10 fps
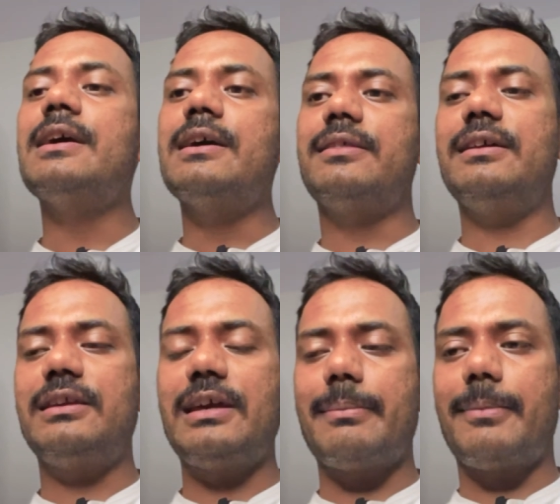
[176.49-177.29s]
CT,
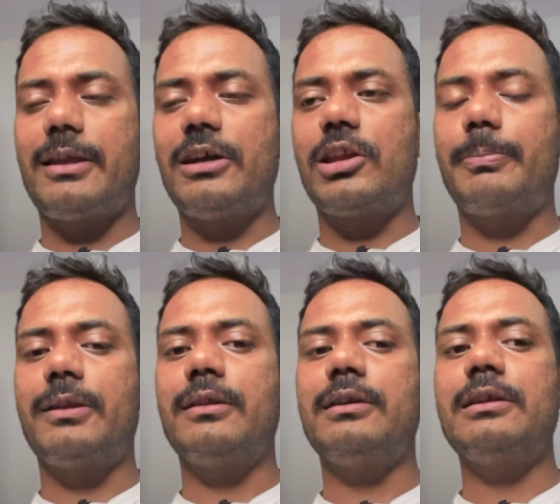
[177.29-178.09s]
MRI or PET
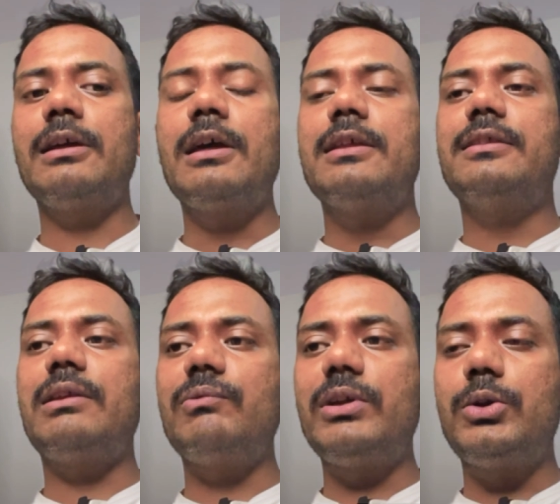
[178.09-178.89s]
CT.
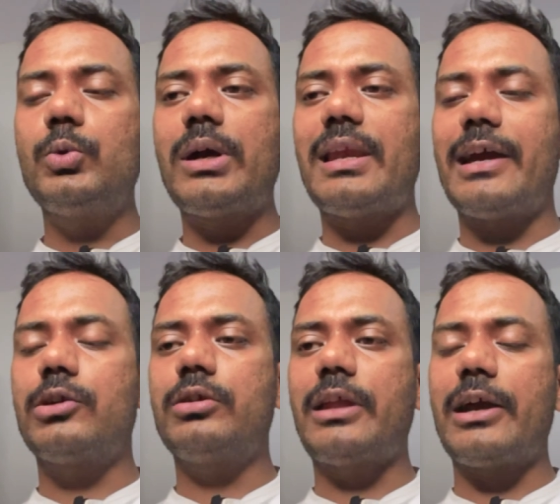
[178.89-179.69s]
Then we do a
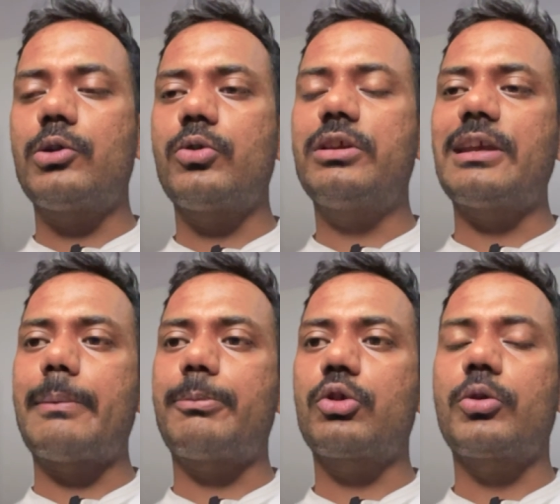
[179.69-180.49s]
diagnostic
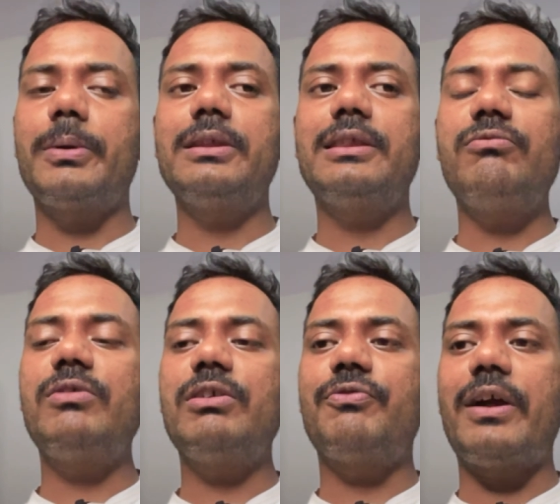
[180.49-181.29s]
laparoscopy, then
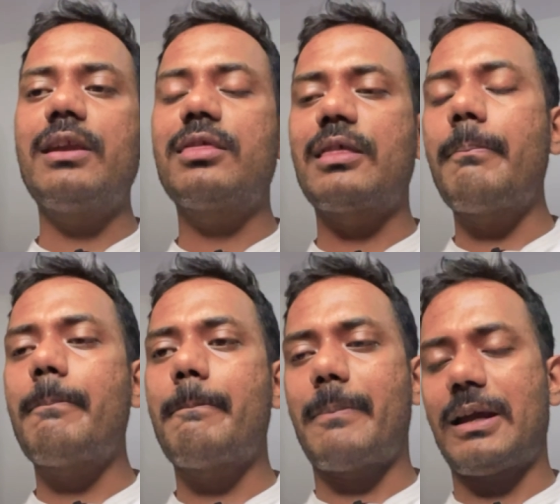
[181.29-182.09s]
we find some
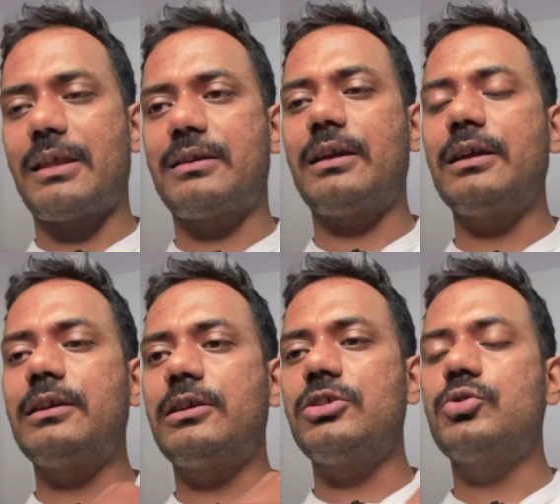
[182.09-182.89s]
metastatic
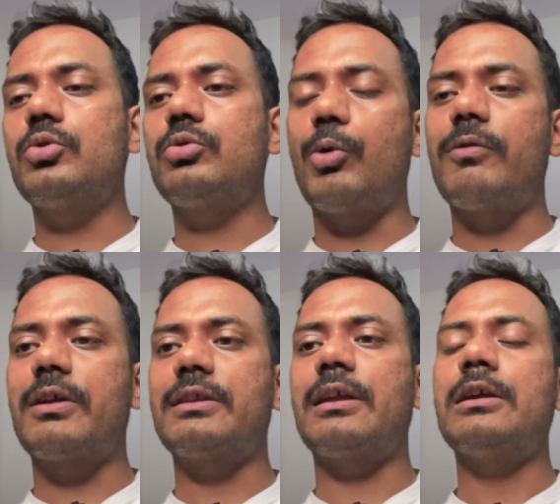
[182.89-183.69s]
tissues over
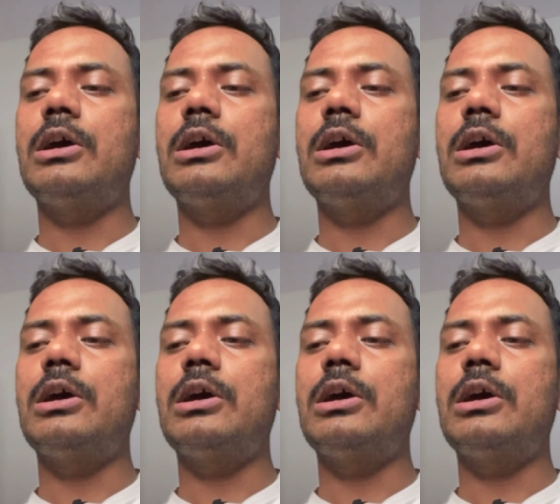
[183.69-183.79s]
that.